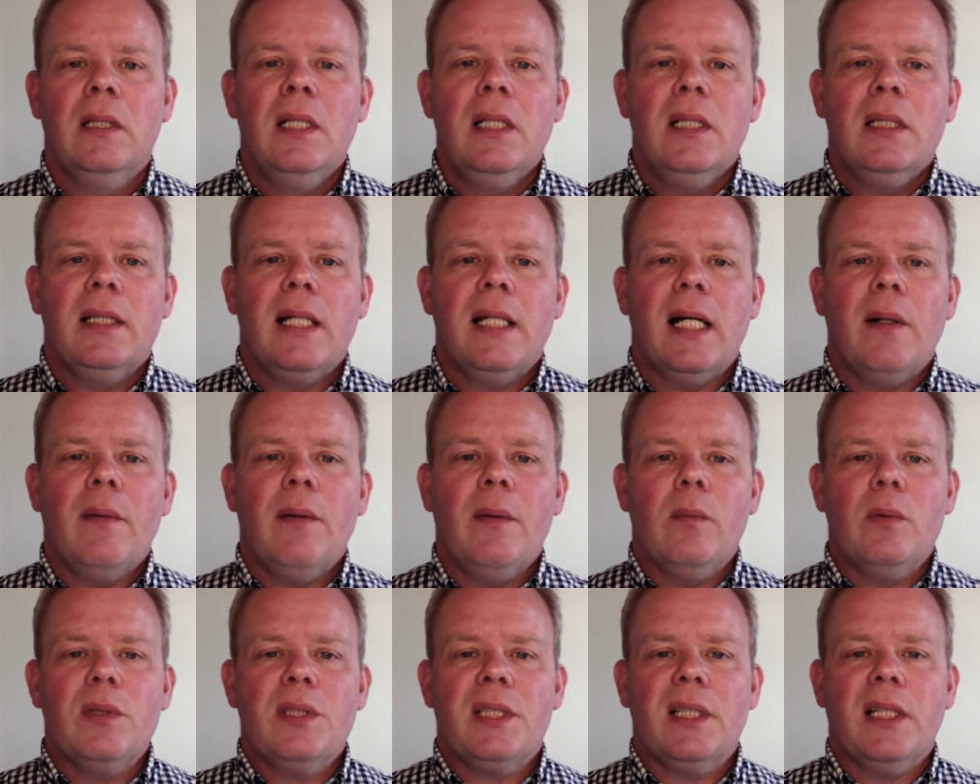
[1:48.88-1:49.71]
Now it
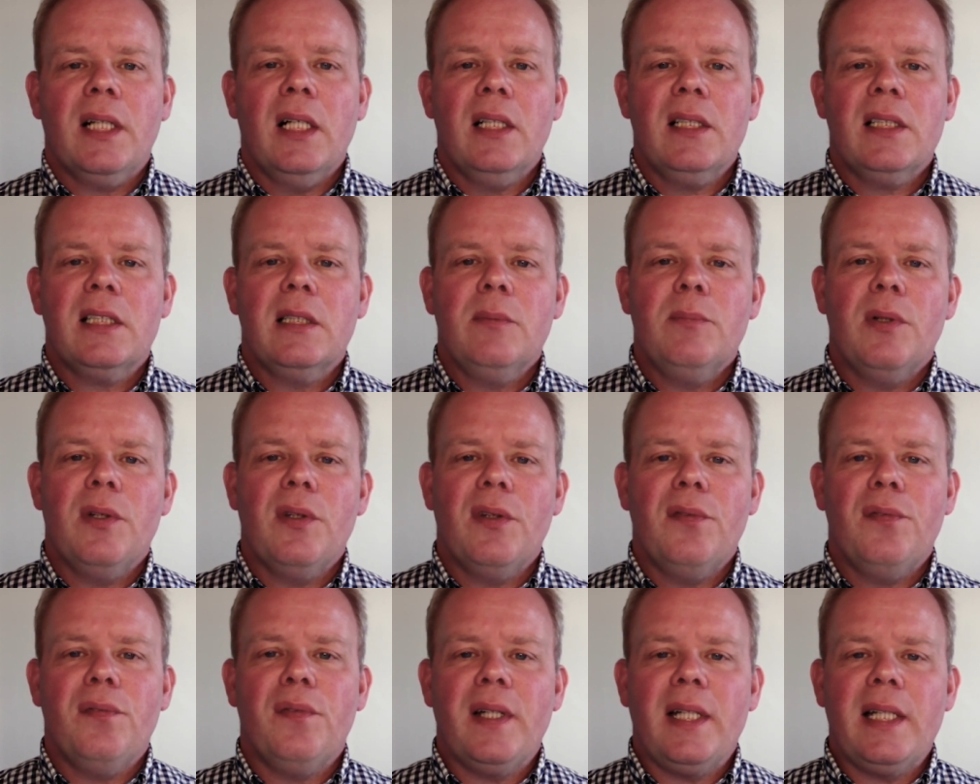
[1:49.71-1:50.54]
was the custom at the
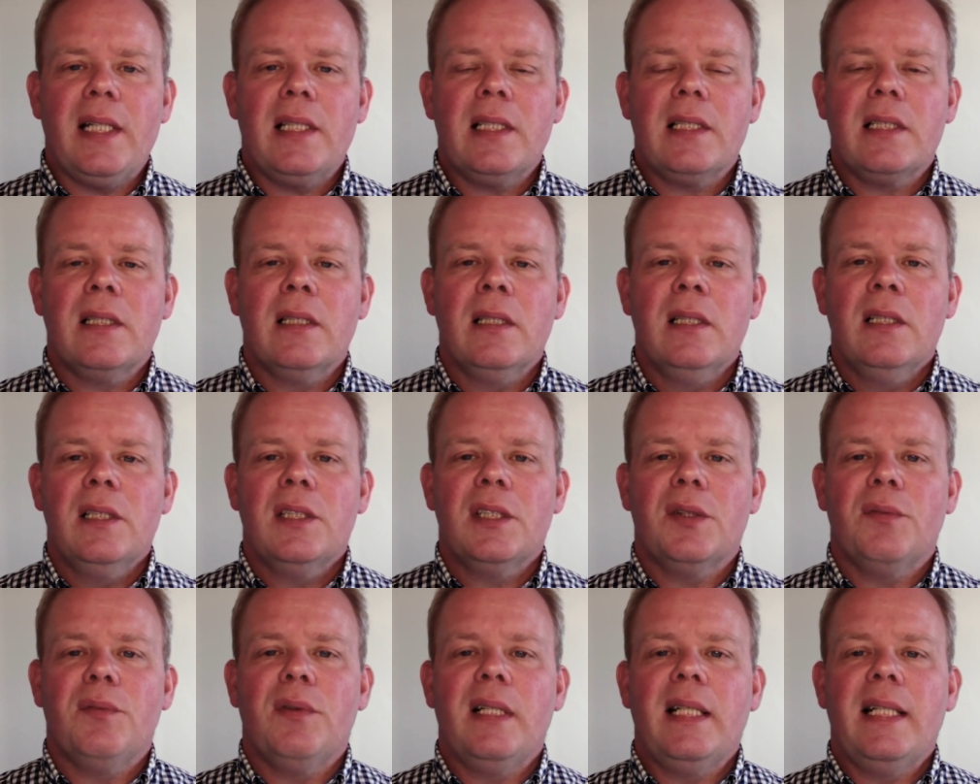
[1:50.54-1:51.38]
feast
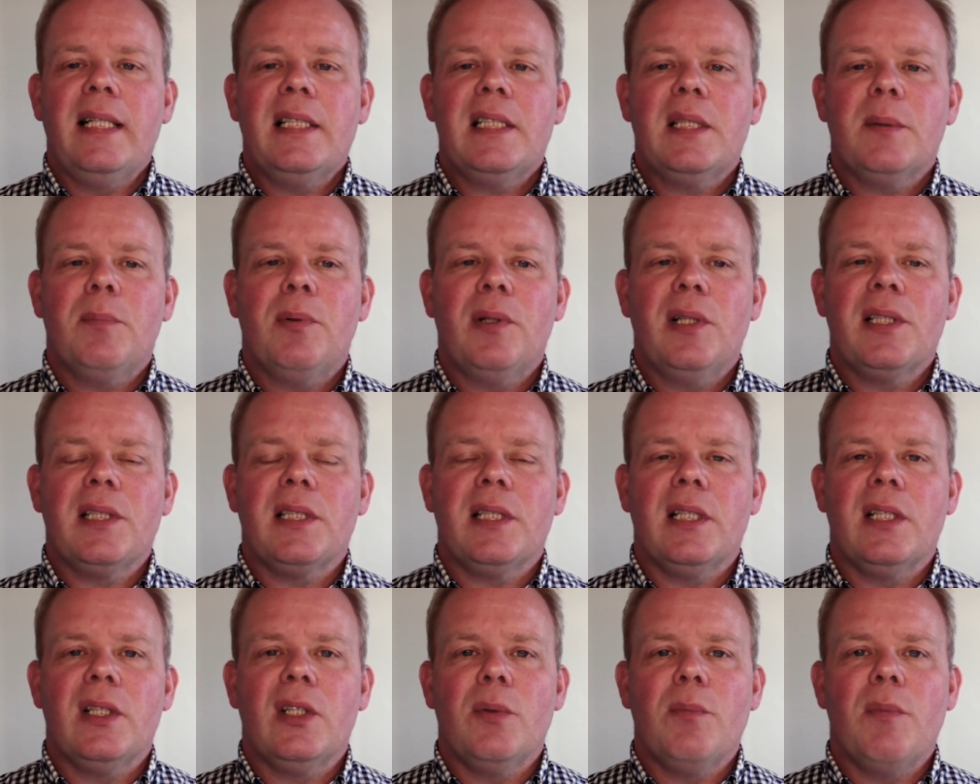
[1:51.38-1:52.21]
to release a
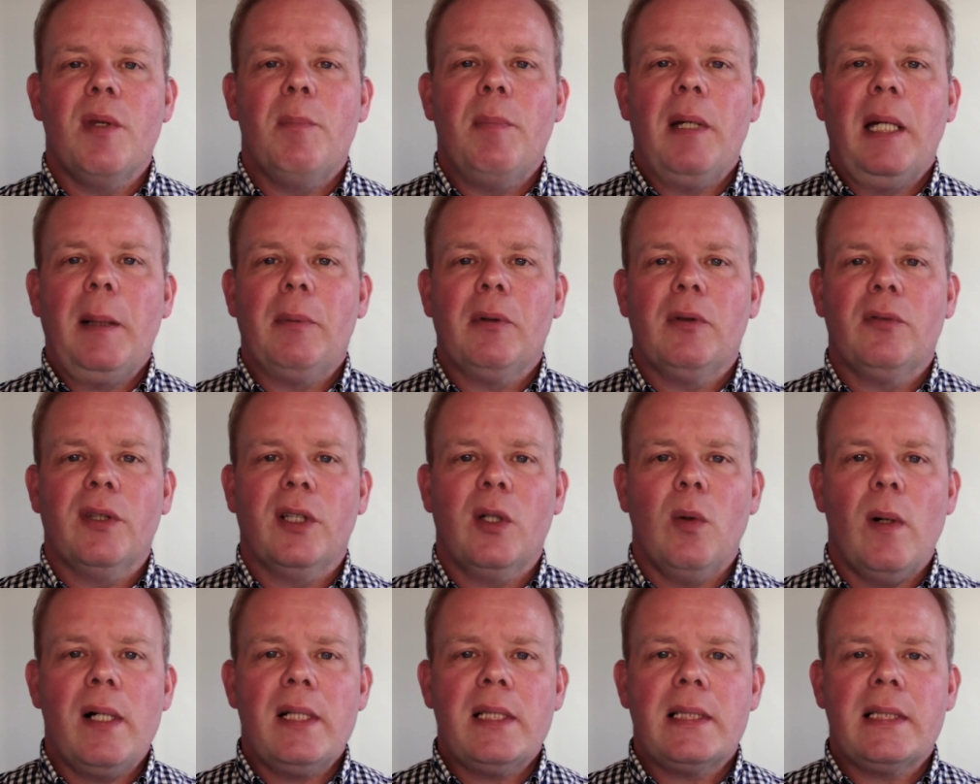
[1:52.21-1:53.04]
prisoner whom the people
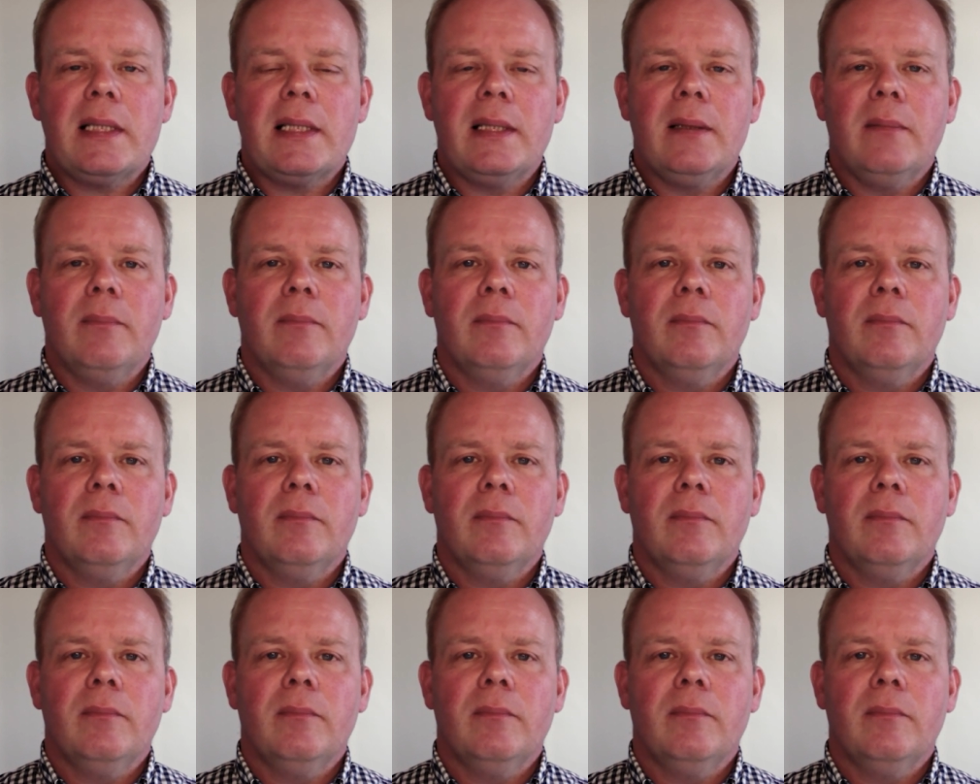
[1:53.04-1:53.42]
requested.